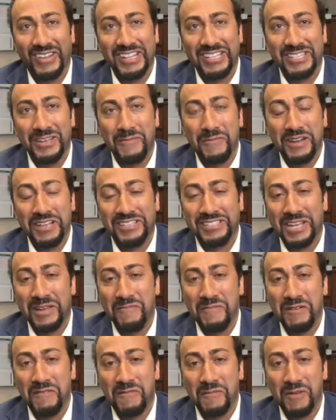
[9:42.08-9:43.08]
that somebody sent
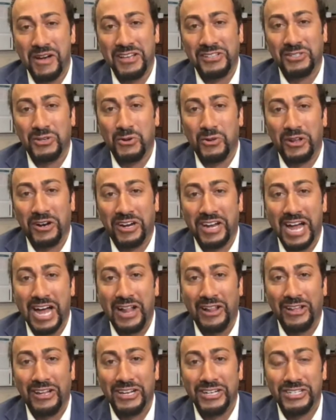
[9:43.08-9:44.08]
me from high school or
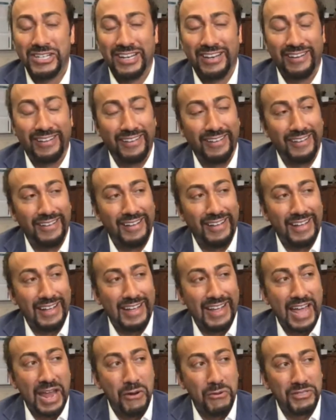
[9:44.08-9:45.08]
college, and
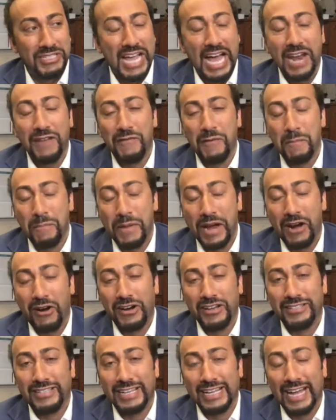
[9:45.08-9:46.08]
and it was kind of
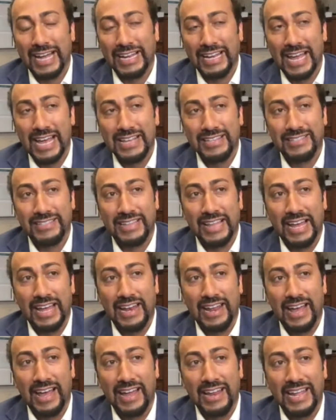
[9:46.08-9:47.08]
embarrassing, I guess,
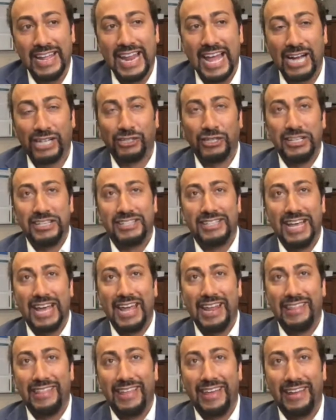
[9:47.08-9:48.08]
that uh, it actually
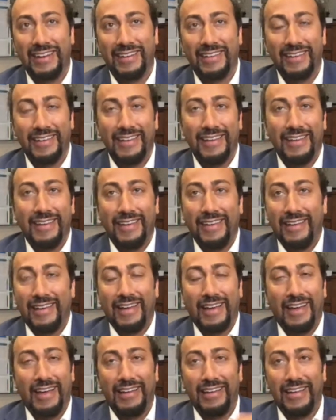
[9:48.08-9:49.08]
said that
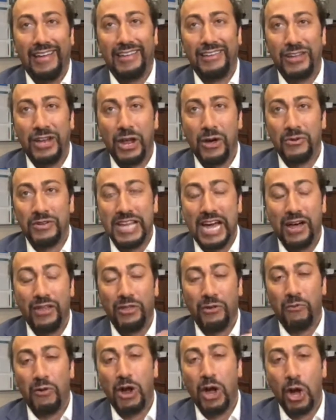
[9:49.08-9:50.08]
uh, you know,
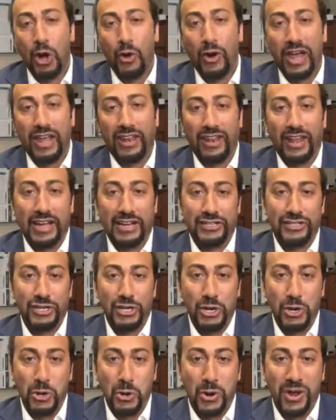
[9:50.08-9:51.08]
down the road, I'd like
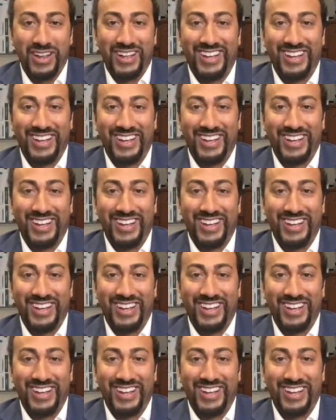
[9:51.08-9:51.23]
to